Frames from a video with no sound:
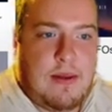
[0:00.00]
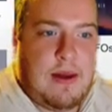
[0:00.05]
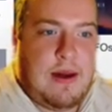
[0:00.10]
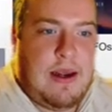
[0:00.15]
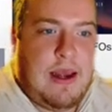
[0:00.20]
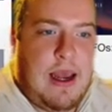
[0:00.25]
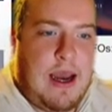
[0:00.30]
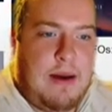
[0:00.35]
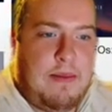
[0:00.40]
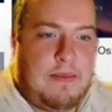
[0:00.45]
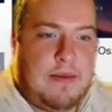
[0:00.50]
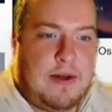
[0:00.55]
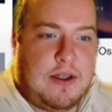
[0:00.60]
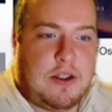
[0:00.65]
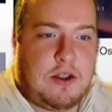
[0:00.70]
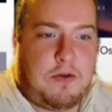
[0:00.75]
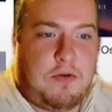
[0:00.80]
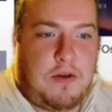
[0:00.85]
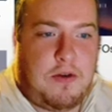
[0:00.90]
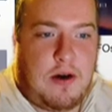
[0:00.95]

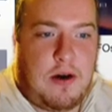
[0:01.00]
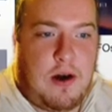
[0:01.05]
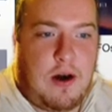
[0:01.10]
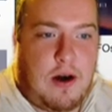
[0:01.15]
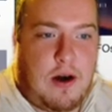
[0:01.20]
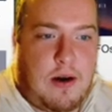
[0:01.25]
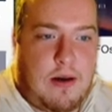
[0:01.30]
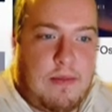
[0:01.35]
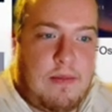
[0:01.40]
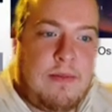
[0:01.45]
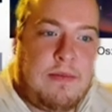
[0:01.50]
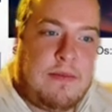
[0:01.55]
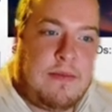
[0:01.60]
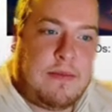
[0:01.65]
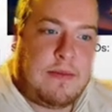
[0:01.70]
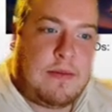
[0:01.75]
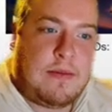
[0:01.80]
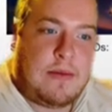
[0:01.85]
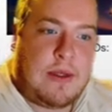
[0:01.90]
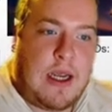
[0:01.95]
atmospheric,
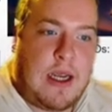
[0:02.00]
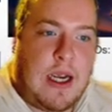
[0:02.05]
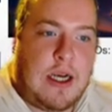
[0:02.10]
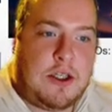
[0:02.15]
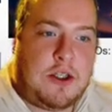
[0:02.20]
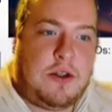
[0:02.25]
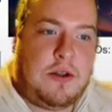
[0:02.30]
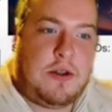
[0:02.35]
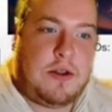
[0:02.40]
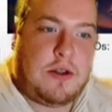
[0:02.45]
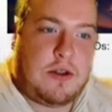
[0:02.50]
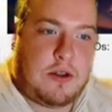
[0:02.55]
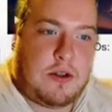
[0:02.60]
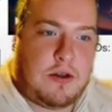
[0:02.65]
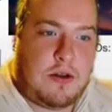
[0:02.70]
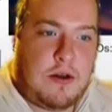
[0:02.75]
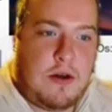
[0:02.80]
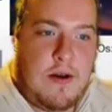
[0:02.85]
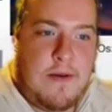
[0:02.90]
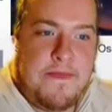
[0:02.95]

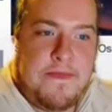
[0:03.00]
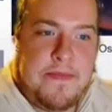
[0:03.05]
gaseous,